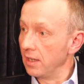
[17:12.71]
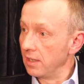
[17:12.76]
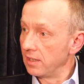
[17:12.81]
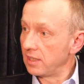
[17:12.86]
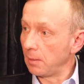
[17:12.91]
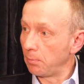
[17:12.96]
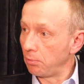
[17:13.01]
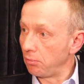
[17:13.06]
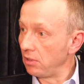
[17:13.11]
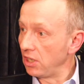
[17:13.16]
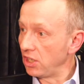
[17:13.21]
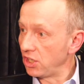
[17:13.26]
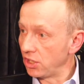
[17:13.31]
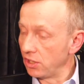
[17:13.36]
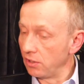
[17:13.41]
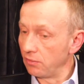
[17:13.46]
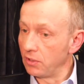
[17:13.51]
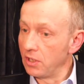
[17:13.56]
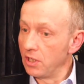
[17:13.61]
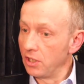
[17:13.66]
Separation
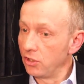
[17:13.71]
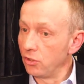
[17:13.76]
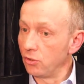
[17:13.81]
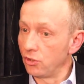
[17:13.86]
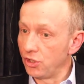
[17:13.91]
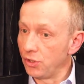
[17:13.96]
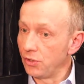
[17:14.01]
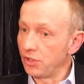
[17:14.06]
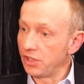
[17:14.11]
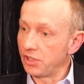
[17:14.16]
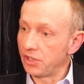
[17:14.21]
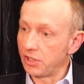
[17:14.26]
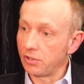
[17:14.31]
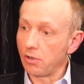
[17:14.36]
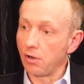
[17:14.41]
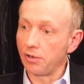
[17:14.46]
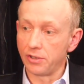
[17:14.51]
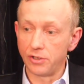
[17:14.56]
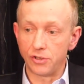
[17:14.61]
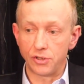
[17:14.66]
of your duties to God
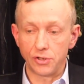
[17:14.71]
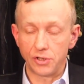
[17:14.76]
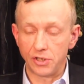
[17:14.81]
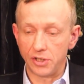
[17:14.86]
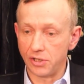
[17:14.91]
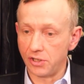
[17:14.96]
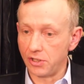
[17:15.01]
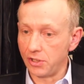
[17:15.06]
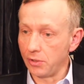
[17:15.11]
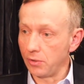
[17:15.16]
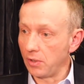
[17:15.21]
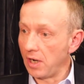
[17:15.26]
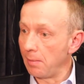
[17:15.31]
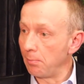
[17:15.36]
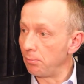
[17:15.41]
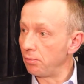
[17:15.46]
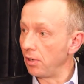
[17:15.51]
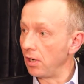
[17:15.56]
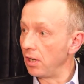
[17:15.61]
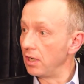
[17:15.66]
and your duties to your
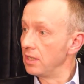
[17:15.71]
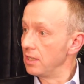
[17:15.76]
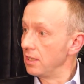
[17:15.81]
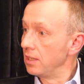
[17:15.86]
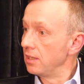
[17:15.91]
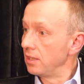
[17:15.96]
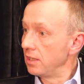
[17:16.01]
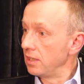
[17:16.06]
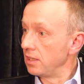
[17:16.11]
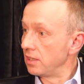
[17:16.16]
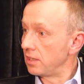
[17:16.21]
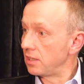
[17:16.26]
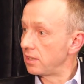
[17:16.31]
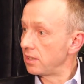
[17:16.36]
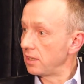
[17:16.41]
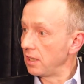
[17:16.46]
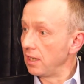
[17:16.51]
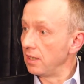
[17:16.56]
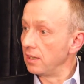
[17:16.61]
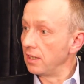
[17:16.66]
emperor is
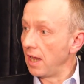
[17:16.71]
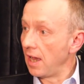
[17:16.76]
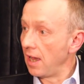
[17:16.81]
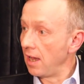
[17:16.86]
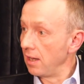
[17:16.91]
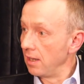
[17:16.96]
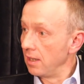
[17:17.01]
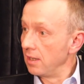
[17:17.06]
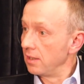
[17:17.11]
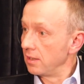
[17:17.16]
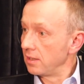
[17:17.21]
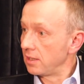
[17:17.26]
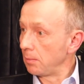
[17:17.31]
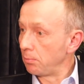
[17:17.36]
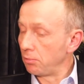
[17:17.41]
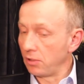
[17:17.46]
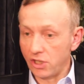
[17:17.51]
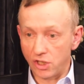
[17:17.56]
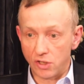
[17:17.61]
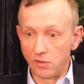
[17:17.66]
in there.
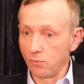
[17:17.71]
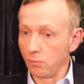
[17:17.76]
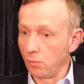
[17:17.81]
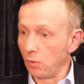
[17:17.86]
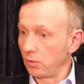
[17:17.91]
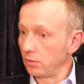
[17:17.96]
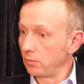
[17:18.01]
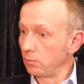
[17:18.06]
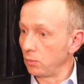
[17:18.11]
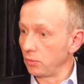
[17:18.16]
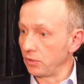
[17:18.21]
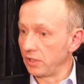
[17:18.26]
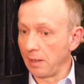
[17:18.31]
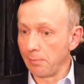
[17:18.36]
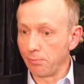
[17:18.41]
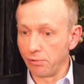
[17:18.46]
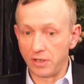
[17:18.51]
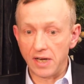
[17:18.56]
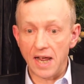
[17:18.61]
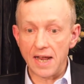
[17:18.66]
Separation of what the
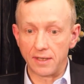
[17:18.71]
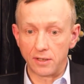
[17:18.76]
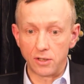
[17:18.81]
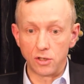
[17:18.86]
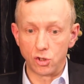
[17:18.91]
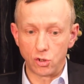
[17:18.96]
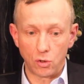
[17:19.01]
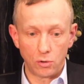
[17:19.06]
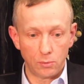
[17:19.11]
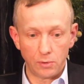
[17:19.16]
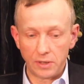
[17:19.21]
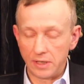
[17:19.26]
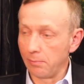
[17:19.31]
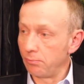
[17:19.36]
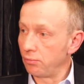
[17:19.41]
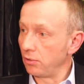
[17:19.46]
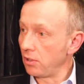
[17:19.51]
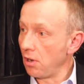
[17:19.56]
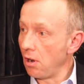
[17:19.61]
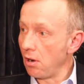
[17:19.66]
emperor can control and what the
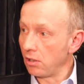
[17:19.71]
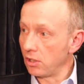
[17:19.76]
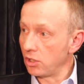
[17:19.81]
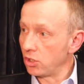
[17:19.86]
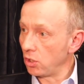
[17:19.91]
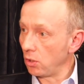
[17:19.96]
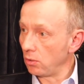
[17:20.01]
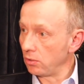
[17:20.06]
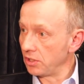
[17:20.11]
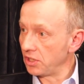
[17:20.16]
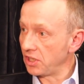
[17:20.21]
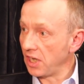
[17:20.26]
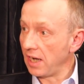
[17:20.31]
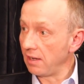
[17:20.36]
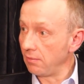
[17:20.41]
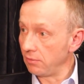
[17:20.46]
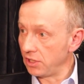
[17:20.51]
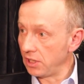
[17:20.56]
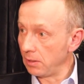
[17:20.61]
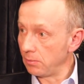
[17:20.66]
emperor can't control, the same
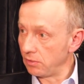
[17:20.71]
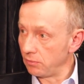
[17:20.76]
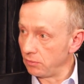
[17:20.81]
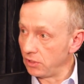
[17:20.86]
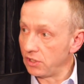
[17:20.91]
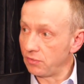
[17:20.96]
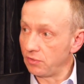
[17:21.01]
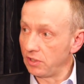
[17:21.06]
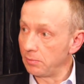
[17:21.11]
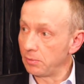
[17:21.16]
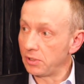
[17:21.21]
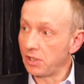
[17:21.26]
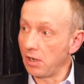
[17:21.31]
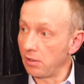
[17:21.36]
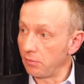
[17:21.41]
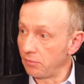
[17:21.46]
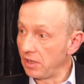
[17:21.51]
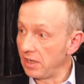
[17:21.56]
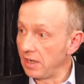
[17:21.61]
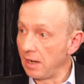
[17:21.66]
in terms of religious freedom is kind
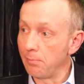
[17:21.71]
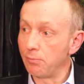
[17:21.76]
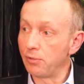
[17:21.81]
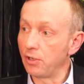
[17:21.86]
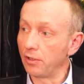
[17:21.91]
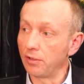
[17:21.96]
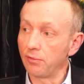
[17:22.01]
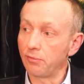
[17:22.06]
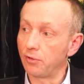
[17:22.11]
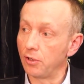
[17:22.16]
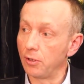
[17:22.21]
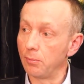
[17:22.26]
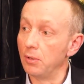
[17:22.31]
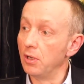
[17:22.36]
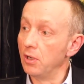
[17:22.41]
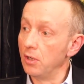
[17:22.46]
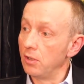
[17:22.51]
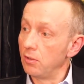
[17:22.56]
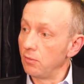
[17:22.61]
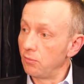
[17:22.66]
of in embryonic
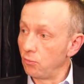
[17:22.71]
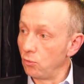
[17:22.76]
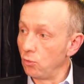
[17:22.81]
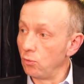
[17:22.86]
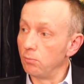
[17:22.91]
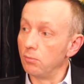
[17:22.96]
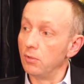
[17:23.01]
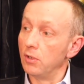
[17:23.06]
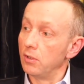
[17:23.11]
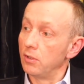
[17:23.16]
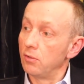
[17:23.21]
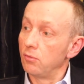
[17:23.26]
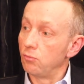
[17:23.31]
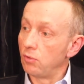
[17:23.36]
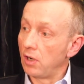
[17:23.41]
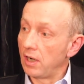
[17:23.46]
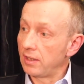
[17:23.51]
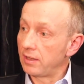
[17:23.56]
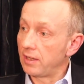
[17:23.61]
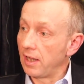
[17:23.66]
form
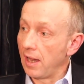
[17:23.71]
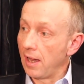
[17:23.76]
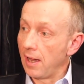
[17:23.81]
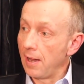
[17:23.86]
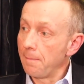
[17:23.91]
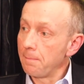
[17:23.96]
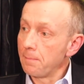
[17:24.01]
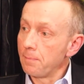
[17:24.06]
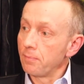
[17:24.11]
right there.